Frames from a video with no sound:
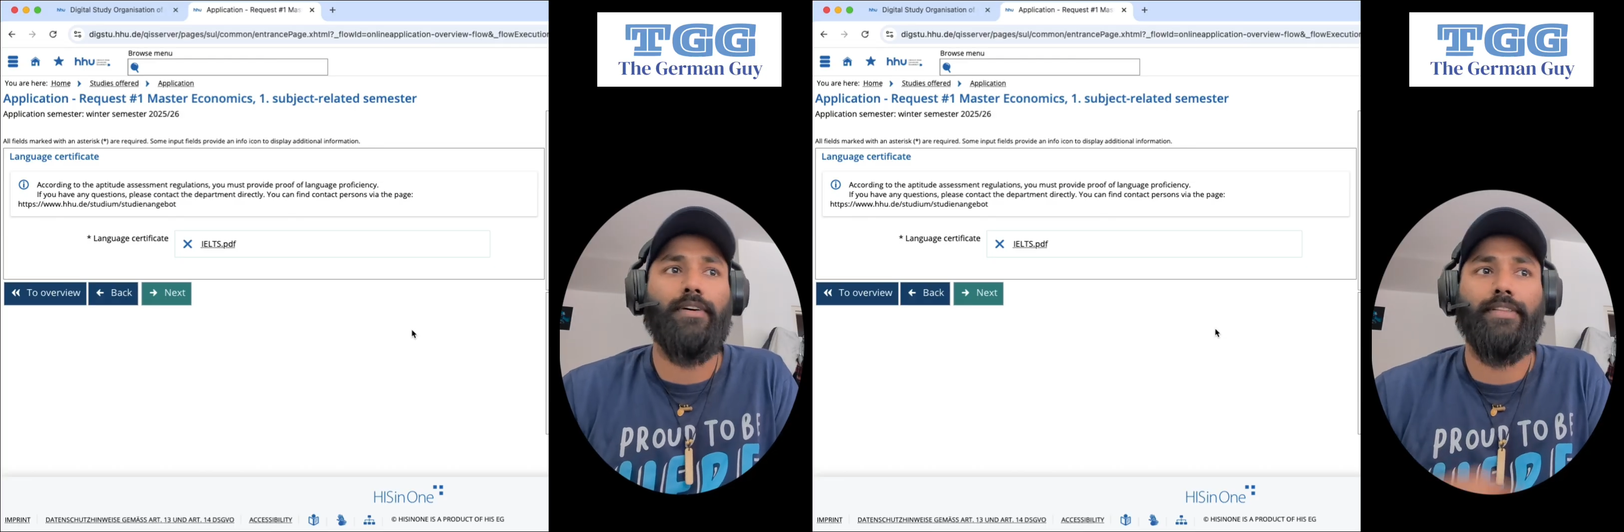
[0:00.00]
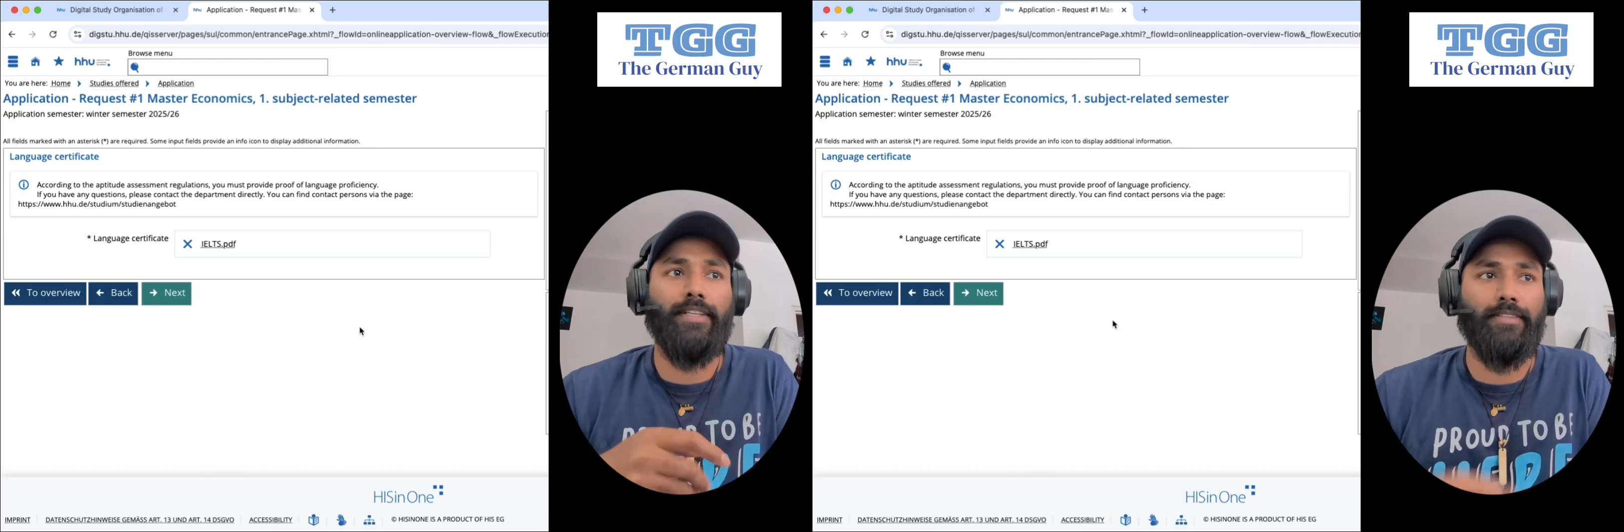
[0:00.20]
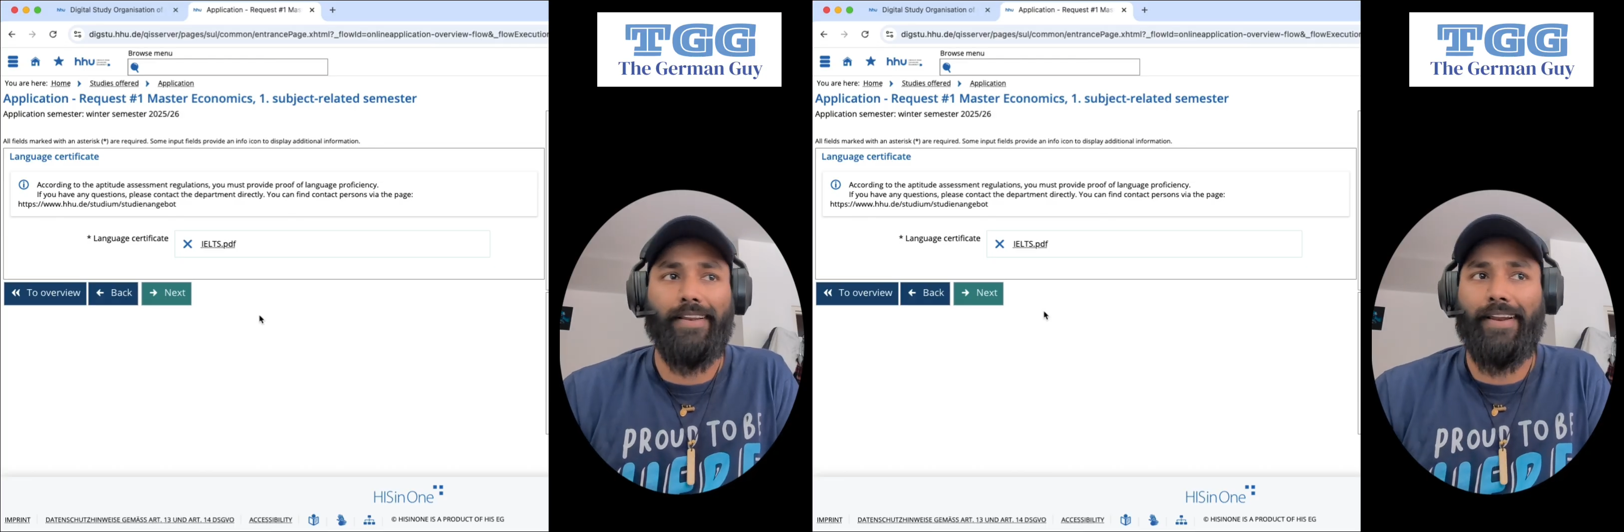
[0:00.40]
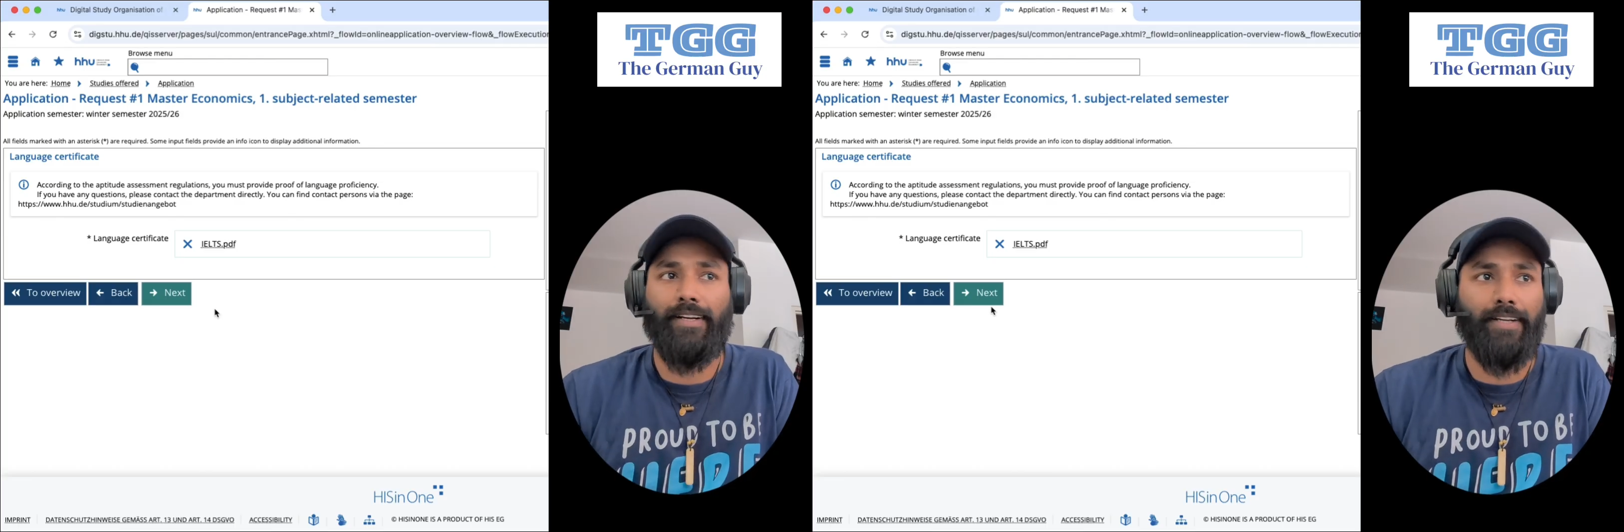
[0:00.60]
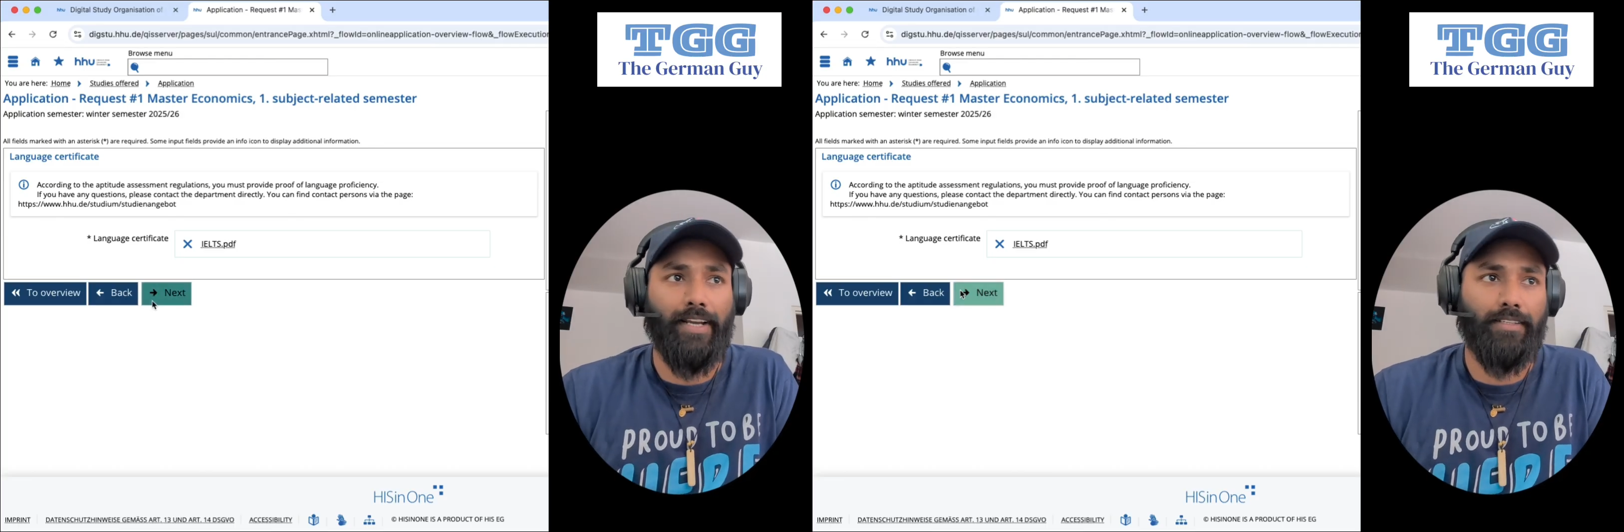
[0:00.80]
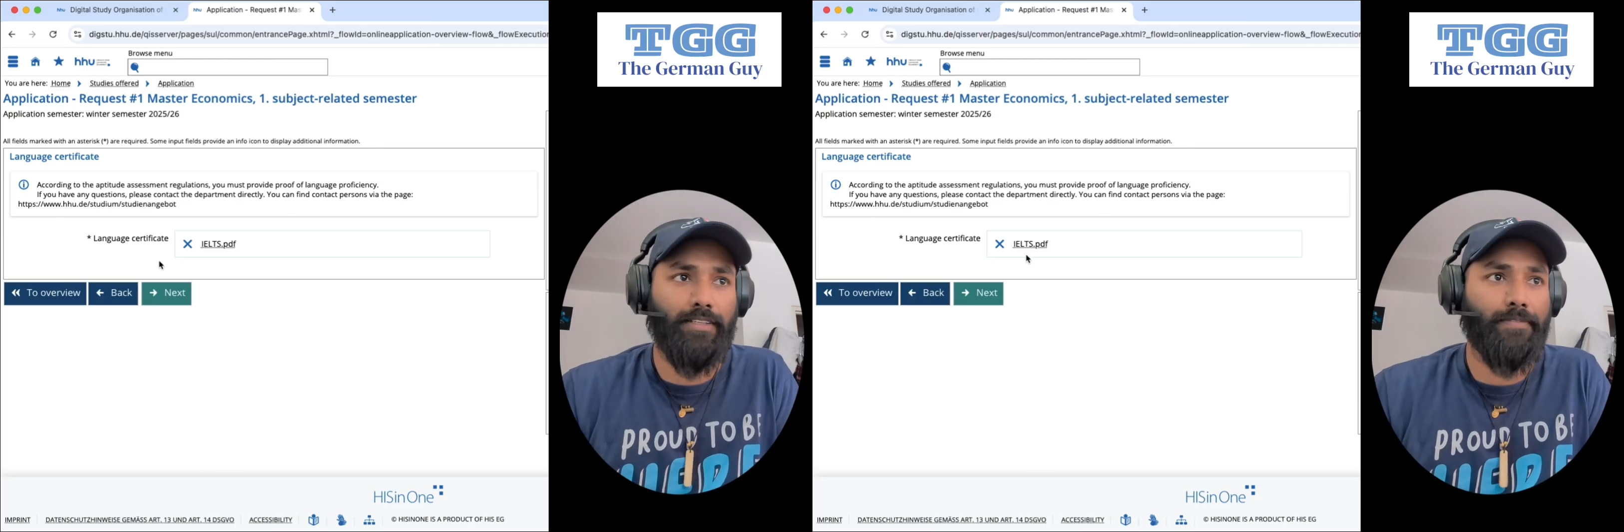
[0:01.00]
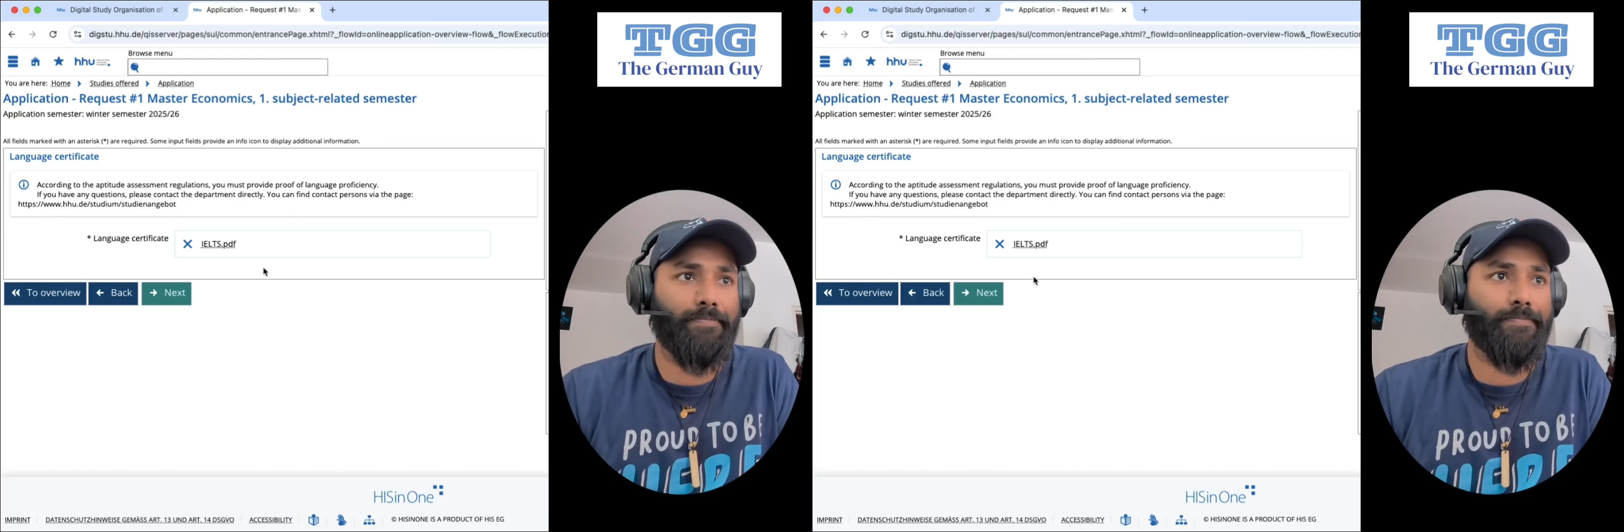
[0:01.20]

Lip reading: and then select next.